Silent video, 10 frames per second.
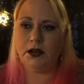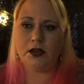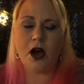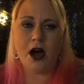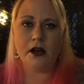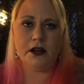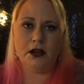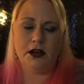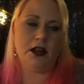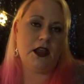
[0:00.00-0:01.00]
talk,
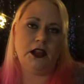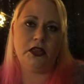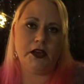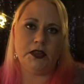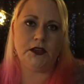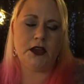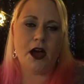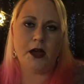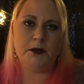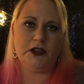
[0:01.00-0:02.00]
couldn't anything at the
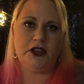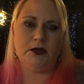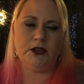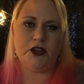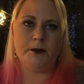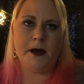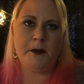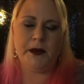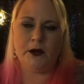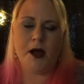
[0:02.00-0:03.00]
time, but she would jump
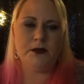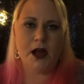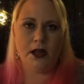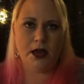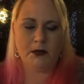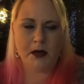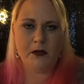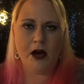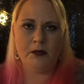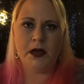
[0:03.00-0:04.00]
up and grab tightly on my
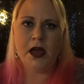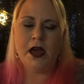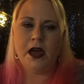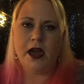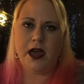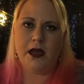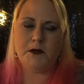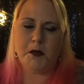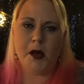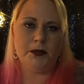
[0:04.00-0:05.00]
mom, and
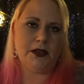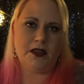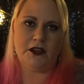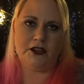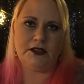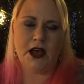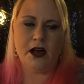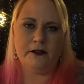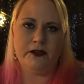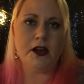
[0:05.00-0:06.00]
my mom said that she
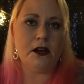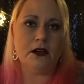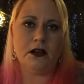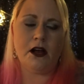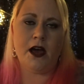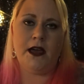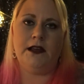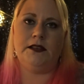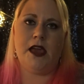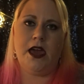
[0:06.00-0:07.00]
saw fear in her
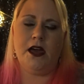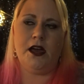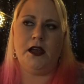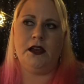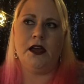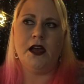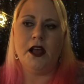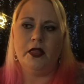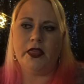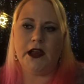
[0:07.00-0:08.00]
eyes and
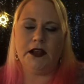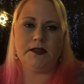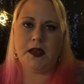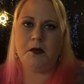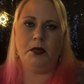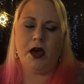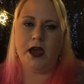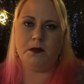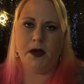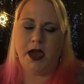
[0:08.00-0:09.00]
that it seemed
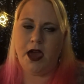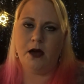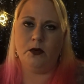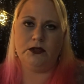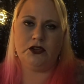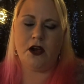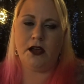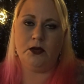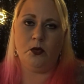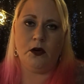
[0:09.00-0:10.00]
like my aunt was
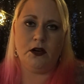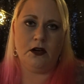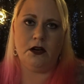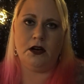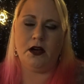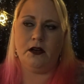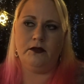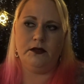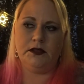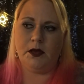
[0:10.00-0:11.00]
trying to warn her
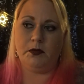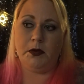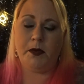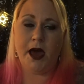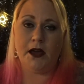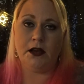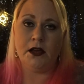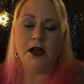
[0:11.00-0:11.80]
of something bad.